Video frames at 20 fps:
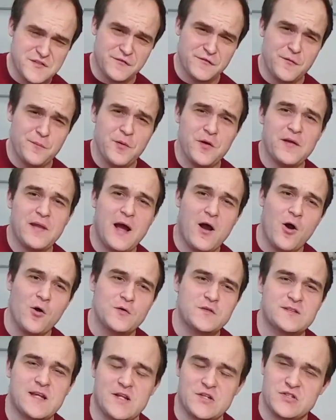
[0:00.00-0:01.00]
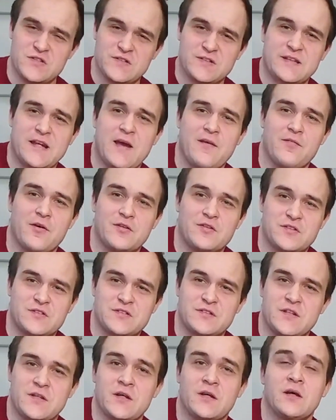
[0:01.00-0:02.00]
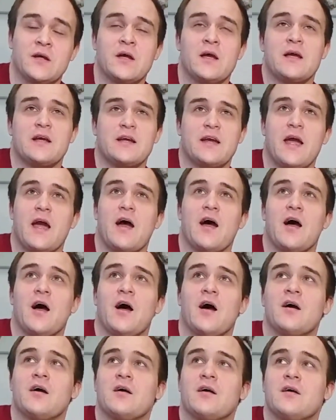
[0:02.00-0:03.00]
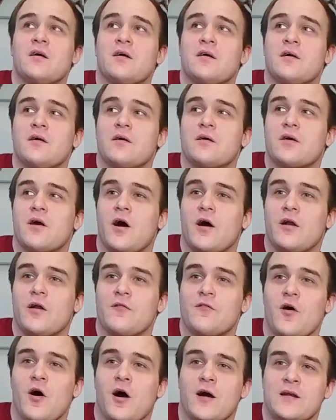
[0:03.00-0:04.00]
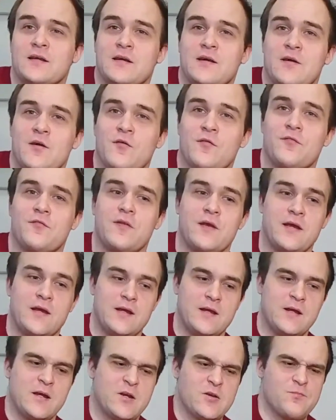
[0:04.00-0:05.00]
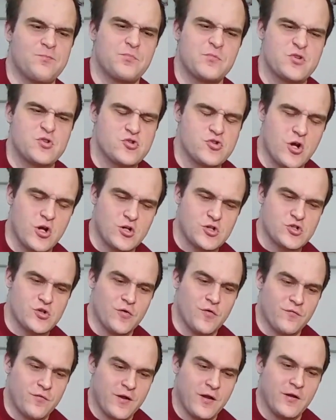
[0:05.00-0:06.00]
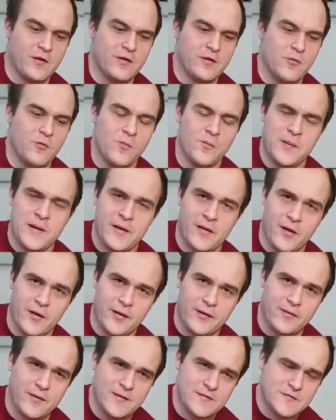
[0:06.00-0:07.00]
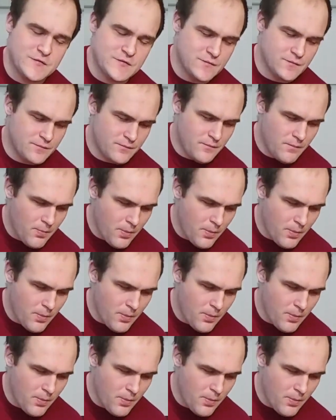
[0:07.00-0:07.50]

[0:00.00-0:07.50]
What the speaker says: So if we put that whole section together just to get a kind of idea of the structure of it, it would be like this.